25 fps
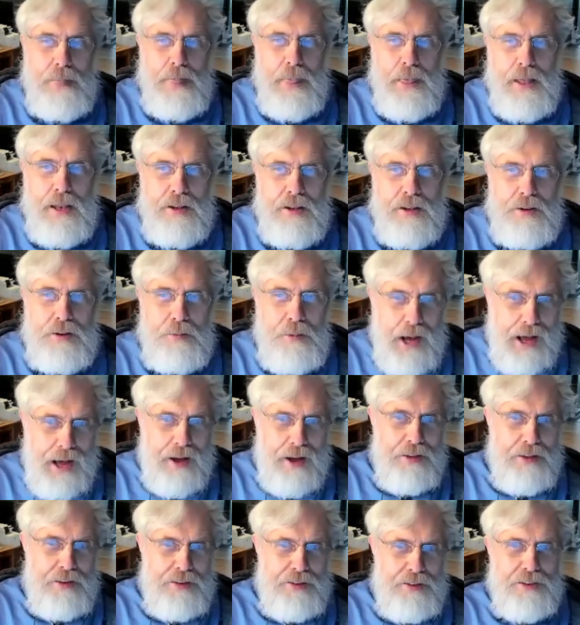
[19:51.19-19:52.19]
And I said,
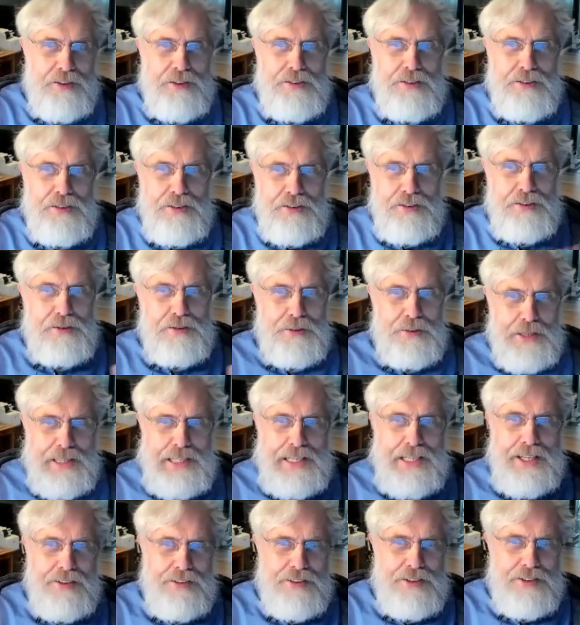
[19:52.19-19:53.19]
wow, this is, this is
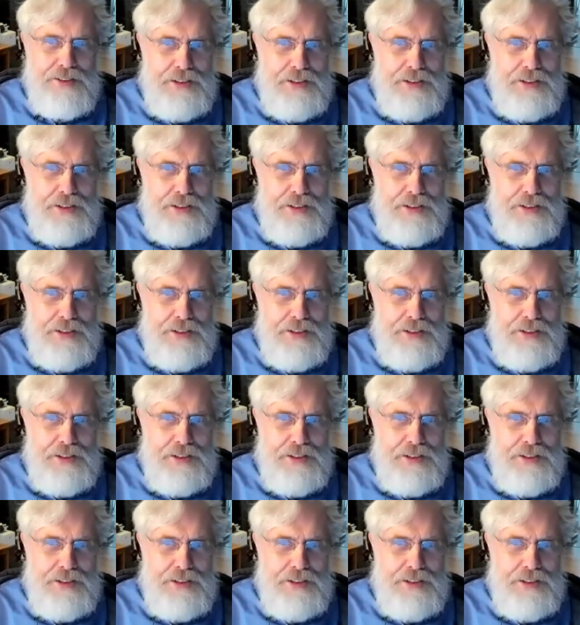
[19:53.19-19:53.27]
really easy.